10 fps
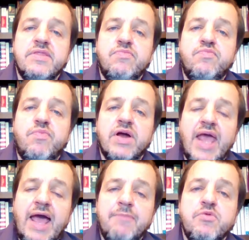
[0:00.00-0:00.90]
what
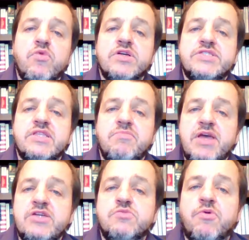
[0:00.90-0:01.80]
happened was that the
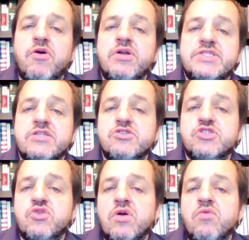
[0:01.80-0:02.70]
major parties had to
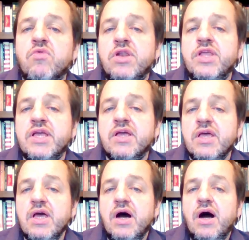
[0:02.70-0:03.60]
start
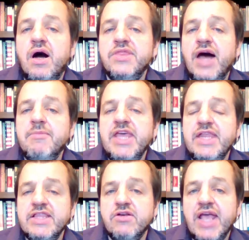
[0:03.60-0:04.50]

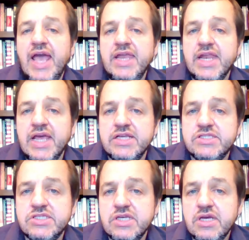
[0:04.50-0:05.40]
nominating their
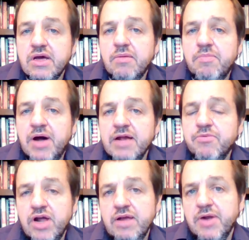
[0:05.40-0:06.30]
candidates by
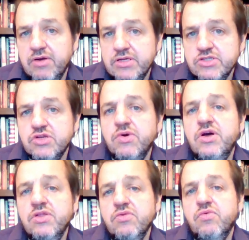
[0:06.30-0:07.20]
primary. So in
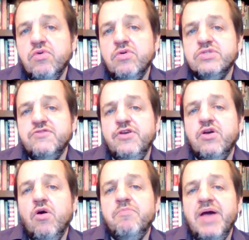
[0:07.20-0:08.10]
other words, if you
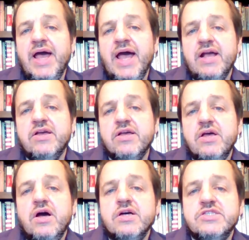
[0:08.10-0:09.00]
go back
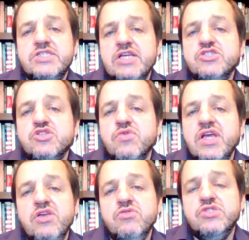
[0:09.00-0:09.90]
a century,
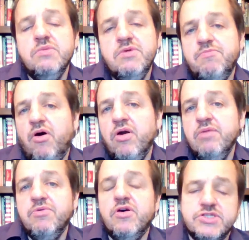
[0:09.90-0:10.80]
it used to be party
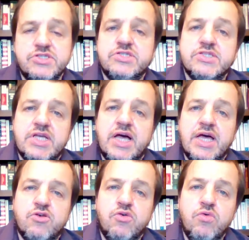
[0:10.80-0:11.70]
bosses
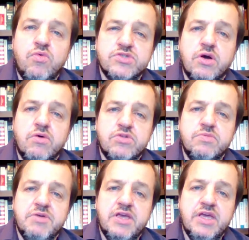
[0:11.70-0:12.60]
decided who was going to
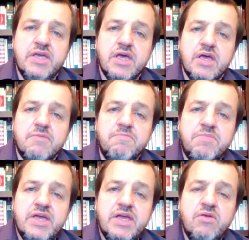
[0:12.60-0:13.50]
be
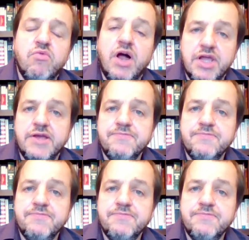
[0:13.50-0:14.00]
be running.